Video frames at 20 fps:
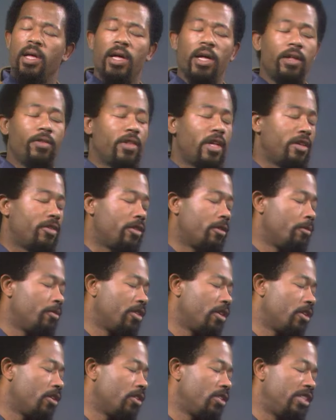and that
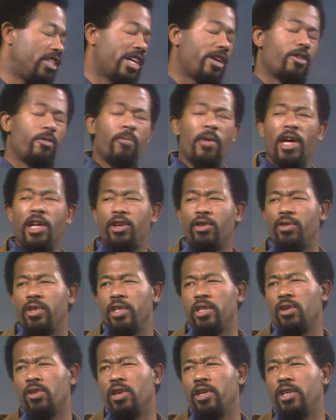there's
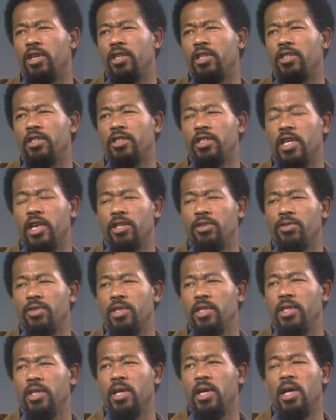gerrymandering going on in this
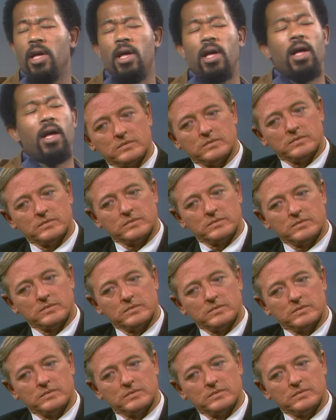country. There's
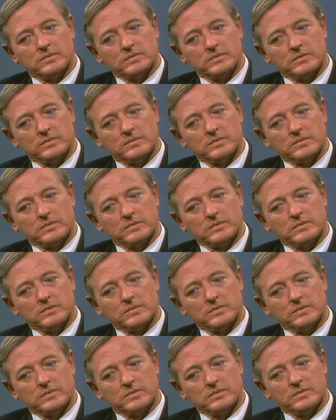intimidation
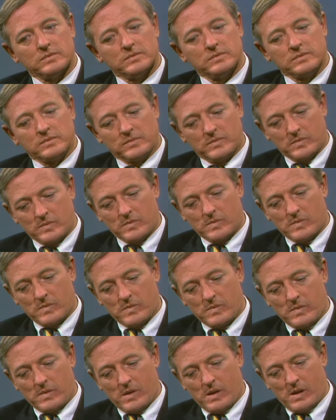of people.
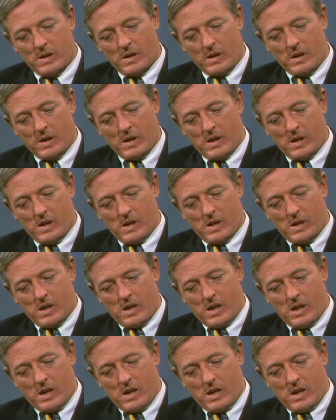There's been outright murder
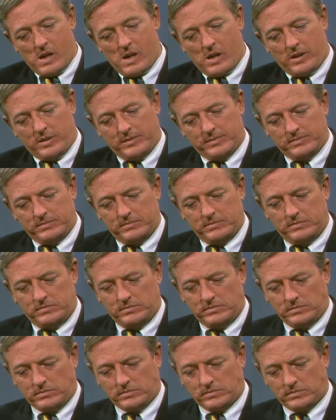of people
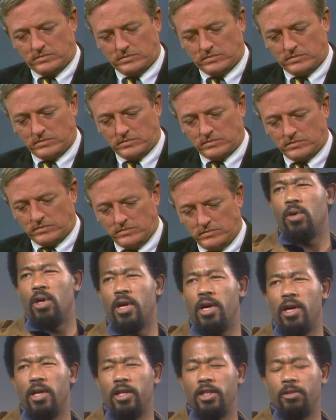who've attempted
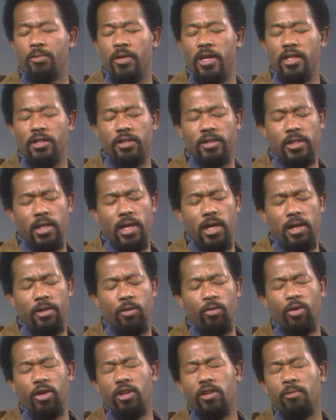to express the
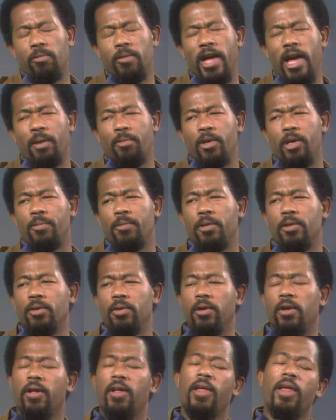will of black people.
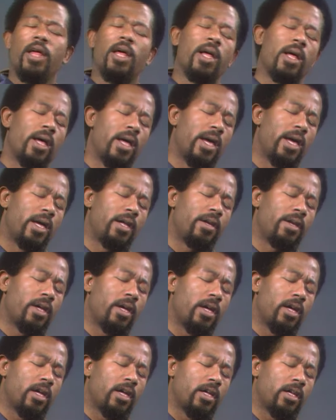And
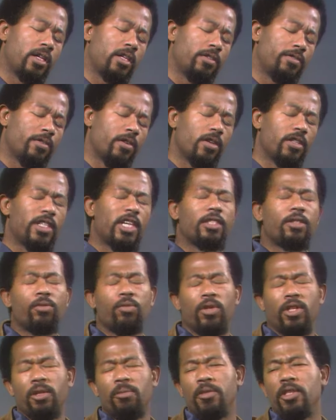that's
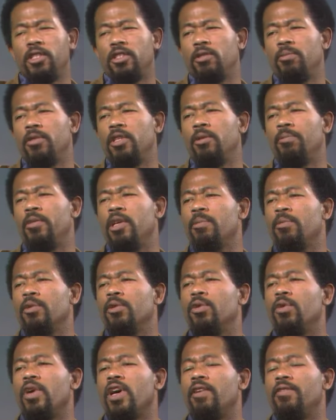what it means to me. People
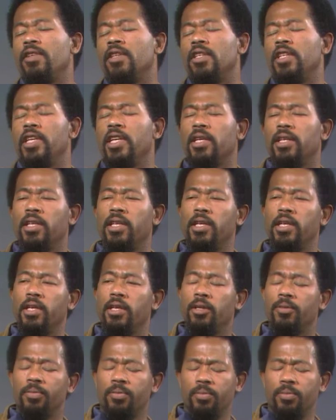who have illegally